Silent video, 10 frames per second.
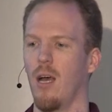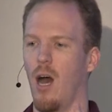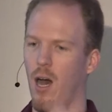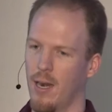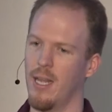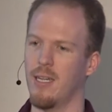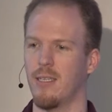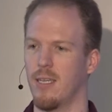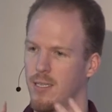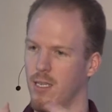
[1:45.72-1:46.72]
on an
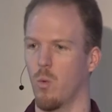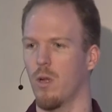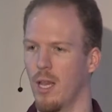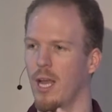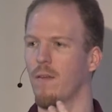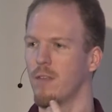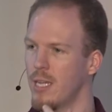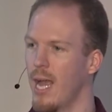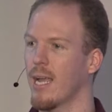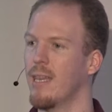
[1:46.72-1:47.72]
instance is one layer of the
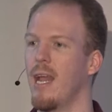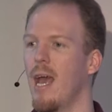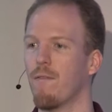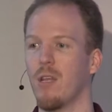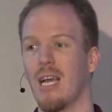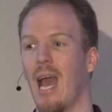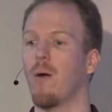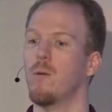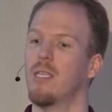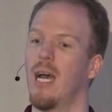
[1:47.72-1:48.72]
stack, and then everything
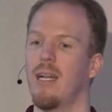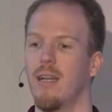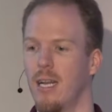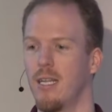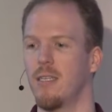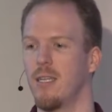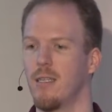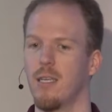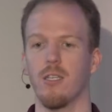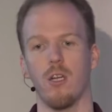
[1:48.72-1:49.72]
outside an
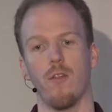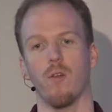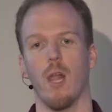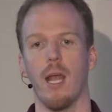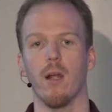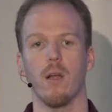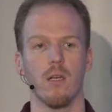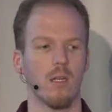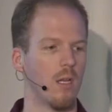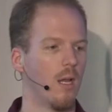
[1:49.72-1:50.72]
instance is another layer.
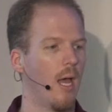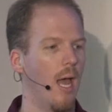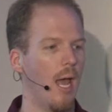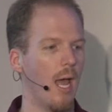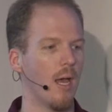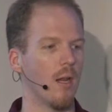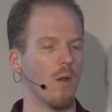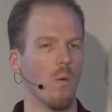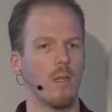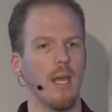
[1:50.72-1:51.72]
And
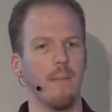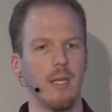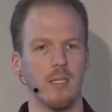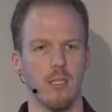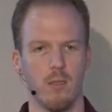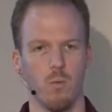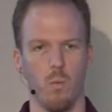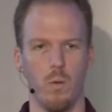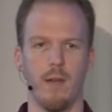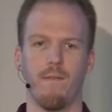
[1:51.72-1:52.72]
what that means is
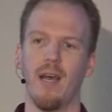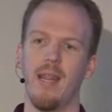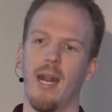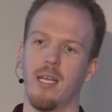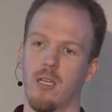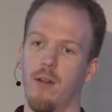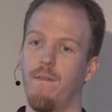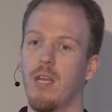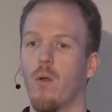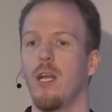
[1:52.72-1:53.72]
we define that as
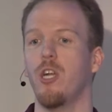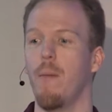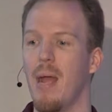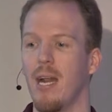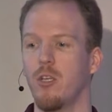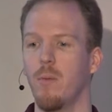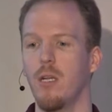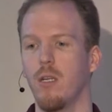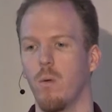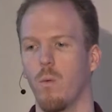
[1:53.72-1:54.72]
configuration
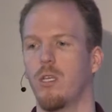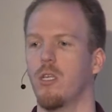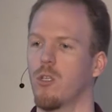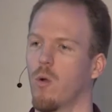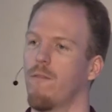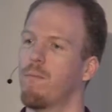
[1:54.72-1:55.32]
management, which is sort of